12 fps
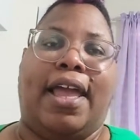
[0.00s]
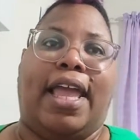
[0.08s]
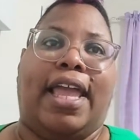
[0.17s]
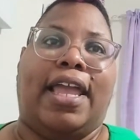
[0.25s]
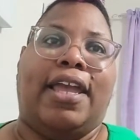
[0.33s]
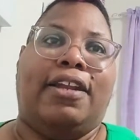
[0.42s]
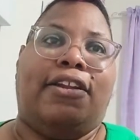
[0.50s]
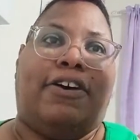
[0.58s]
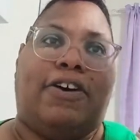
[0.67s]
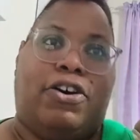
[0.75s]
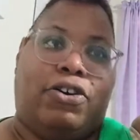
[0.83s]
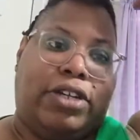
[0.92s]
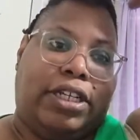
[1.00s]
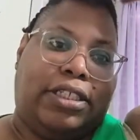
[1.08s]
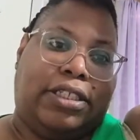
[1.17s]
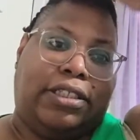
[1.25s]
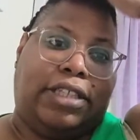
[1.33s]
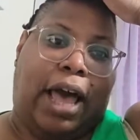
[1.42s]
And on
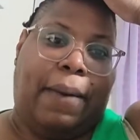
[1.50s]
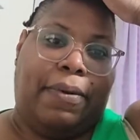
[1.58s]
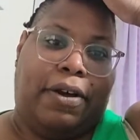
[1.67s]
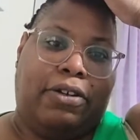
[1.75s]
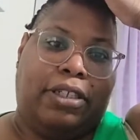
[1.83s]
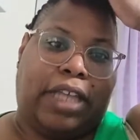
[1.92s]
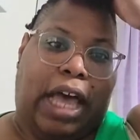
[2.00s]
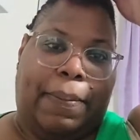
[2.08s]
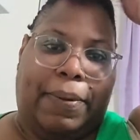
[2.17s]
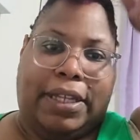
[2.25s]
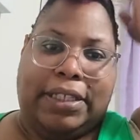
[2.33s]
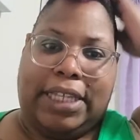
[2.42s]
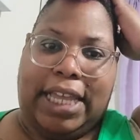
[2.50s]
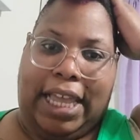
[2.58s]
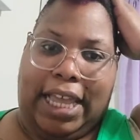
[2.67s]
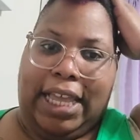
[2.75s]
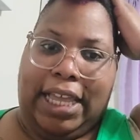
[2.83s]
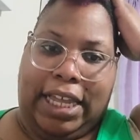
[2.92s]
the top of his
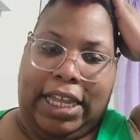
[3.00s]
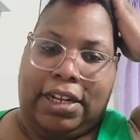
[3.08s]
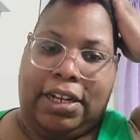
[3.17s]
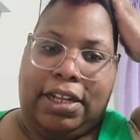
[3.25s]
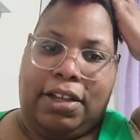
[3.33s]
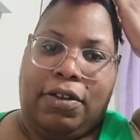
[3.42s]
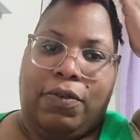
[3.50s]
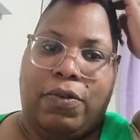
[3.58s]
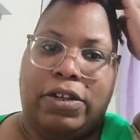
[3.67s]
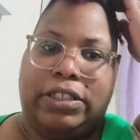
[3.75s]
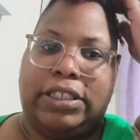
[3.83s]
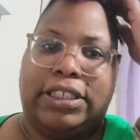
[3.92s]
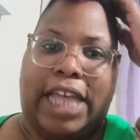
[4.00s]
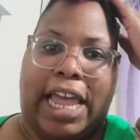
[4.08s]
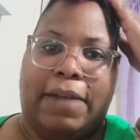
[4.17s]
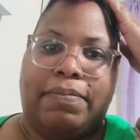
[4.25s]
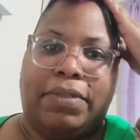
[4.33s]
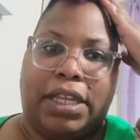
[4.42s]
head was the
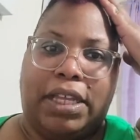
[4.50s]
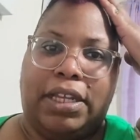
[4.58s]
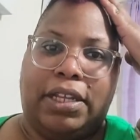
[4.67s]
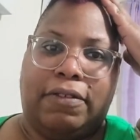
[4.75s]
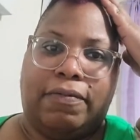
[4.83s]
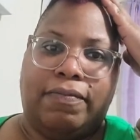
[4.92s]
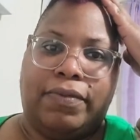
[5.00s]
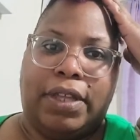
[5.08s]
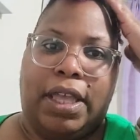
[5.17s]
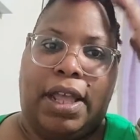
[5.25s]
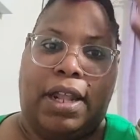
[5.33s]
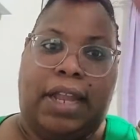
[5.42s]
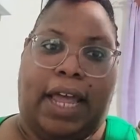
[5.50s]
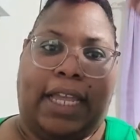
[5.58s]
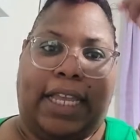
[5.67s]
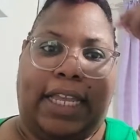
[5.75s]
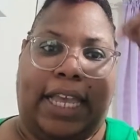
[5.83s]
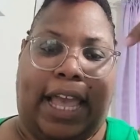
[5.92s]
same thing.
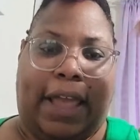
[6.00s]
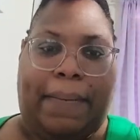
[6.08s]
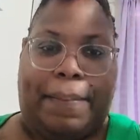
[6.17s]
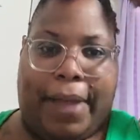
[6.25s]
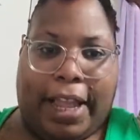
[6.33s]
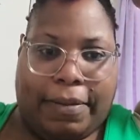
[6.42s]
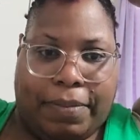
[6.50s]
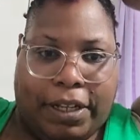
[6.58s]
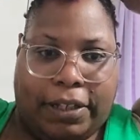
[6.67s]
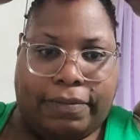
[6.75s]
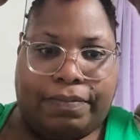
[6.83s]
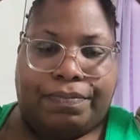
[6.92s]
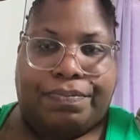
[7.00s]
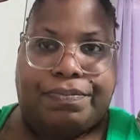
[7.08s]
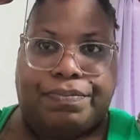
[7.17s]
Like, he had maybe